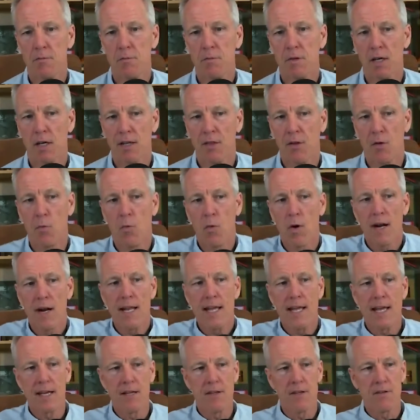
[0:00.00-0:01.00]
on the one
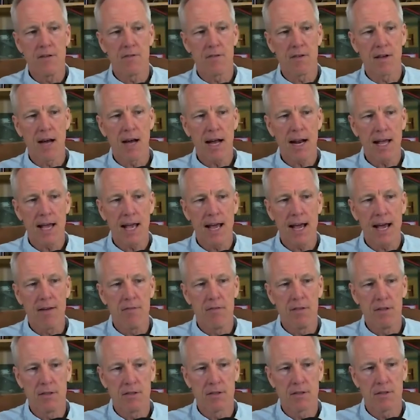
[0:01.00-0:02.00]
hand, you've got to have
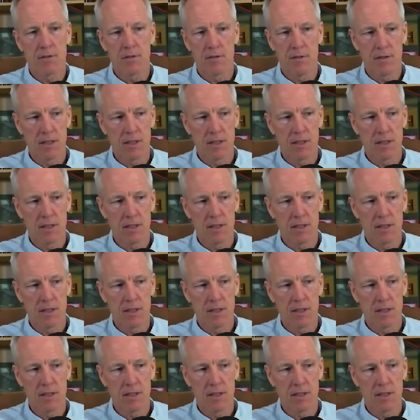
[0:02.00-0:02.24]
this